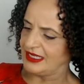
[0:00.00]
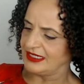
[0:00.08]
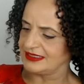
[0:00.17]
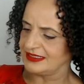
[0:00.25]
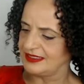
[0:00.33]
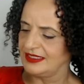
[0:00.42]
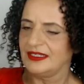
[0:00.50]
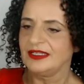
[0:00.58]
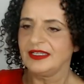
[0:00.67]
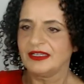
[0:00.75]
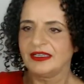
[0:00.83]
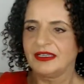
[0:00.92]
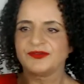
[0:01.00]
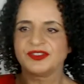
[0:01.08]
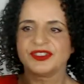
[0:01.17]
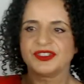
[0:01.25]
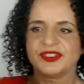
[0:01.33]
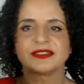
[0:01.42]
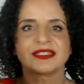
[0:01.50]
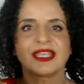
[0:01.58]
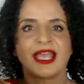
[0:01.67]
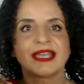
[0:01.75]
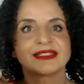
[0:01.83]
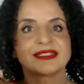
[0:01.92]
the effect of
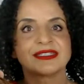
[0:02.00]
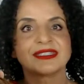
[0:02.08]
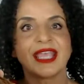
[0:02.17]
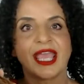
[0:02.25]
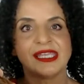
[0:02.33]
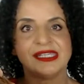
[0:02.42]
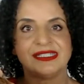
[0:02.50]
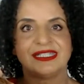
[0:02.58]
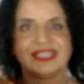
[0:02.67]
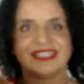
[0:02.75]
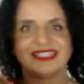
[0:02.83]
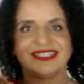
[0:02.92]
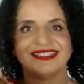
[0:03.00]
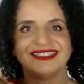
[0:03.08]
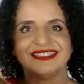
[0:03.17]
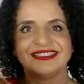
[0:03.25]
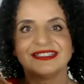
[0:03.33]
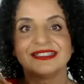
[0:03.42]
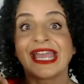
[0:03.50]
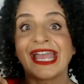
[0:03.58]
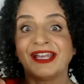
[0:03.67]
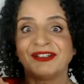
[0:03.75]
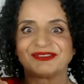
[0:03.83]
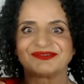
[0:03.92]
just cascading
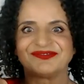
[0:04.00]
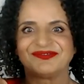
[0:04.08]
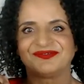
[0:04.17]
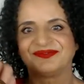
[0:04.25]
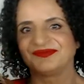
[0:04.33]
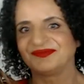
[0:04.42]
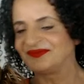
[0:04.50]
down.